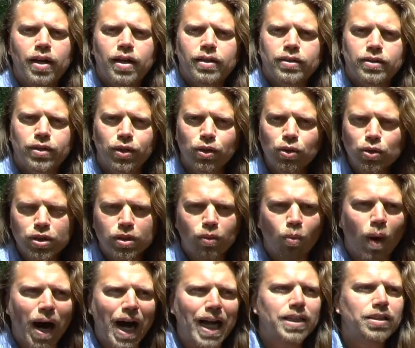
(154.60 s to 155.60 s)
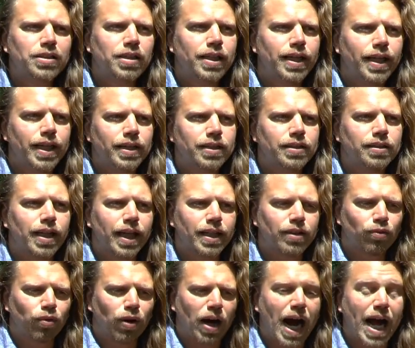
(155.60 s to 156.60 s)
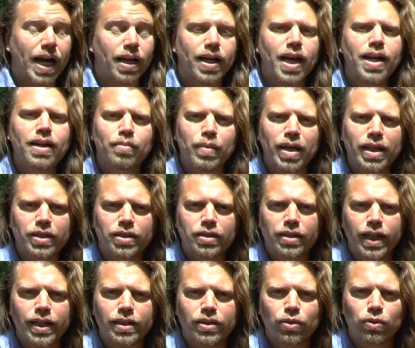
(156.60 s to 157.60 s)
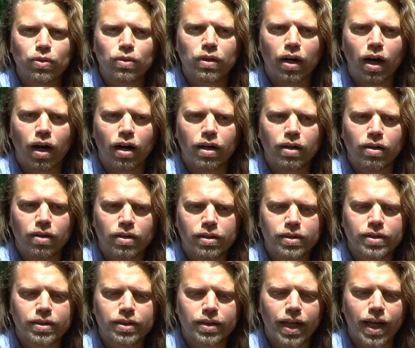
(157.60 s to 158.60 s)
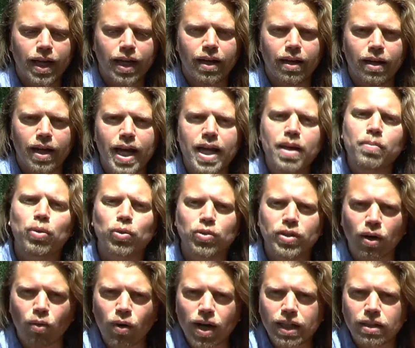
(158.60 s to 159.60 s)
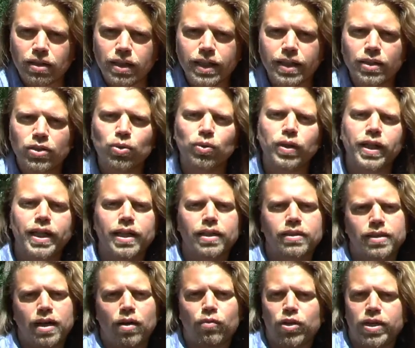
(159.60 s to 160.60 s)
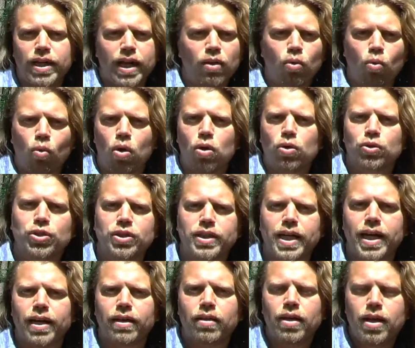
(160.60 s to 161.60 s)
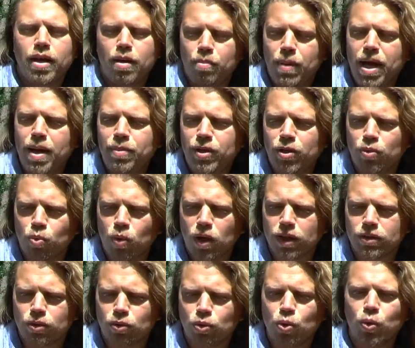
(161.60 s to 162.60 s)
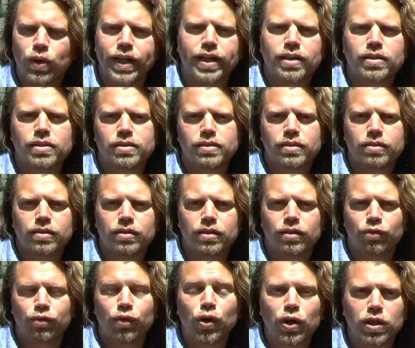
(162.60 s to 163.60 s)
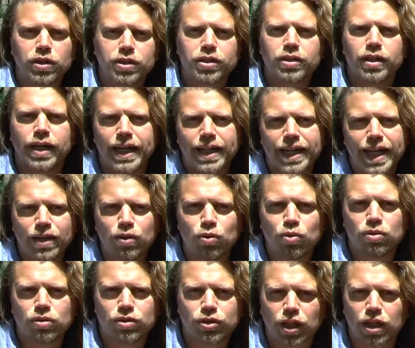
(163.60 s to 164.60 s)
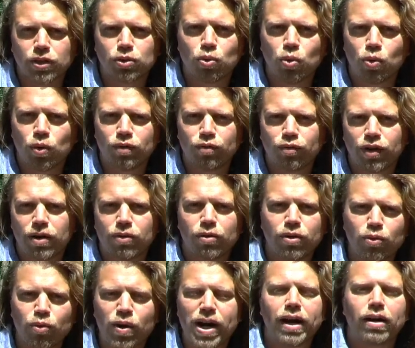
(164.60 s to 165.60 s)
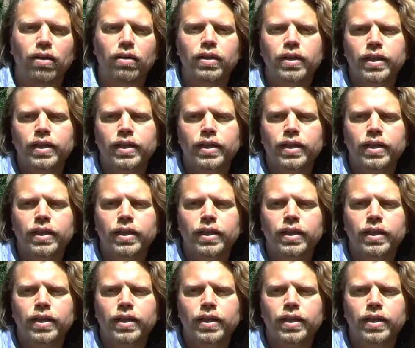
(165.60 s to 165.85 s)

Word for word: To use it wisely is that I can imagine that you are not uh, able directly to eat every day raw steak. Maybe you want to cook it first and then you start to cook it very rare.